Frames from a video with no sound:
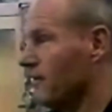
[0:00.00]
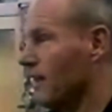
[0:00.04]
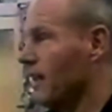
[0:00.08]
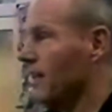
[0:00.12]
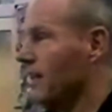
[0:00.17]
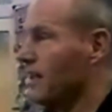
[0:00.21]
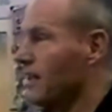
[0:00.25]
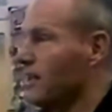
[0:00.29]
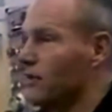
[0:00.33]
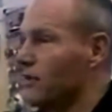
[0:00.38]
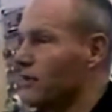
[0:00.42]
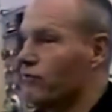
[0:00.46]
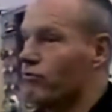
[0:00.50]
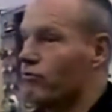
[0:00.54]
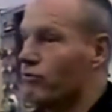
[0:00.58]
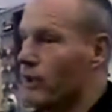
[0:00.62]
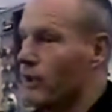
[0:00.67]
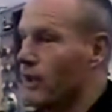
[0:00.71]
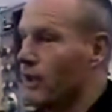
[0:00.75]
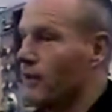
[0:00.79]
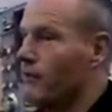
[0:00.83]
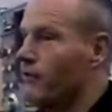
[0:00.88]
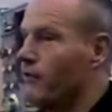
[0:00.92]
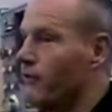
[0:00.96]
I think it's
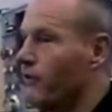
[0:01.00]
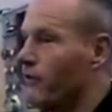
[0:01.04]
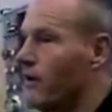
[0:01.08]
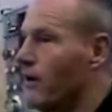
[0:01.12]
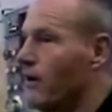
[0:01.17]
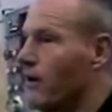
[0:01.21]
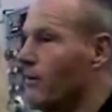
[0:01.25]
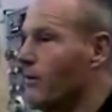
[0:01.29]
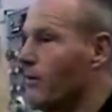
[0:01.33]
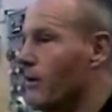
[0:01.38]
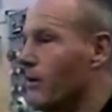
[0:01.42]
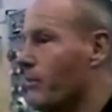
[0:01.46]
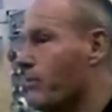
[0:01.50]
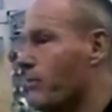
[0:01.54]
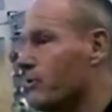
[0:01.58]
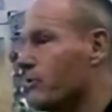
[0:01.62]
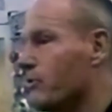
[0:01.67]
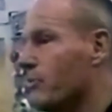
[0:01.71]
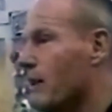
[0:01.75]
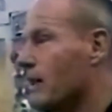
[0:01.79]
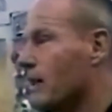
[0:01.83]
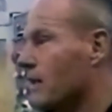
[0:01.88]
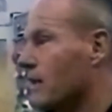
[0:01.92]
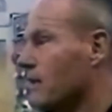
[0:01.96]
written from a
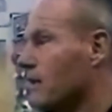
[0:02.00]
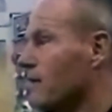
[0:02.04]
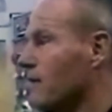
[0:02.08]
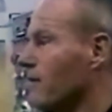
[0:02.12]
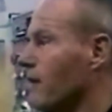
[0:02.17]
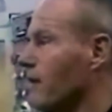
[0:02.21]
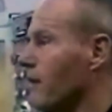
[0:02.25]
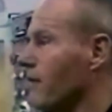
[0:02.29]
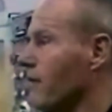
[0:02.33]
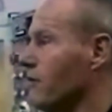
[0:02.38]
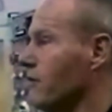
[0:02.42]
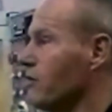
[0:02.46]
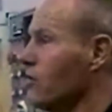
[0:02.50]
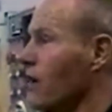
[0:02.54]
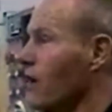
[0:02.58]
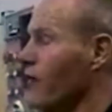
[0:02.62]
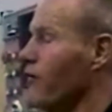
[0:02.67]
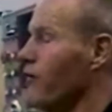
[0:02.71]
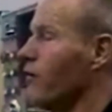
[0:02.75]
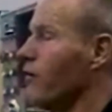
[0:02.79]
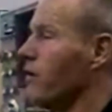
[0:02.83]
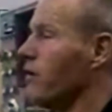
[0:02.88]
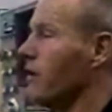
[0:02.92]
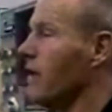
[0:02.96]
perspective of a
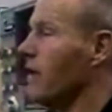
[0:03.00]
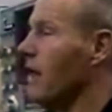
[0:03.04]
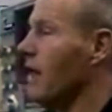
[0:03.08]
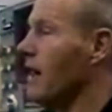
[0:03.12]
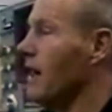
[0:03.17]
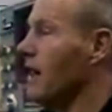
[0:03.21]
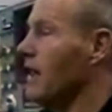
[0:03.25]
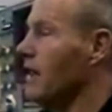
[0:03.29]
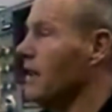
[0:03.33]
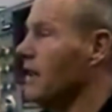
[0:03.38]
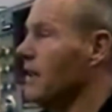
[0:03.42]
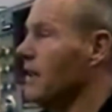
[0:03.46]
software guy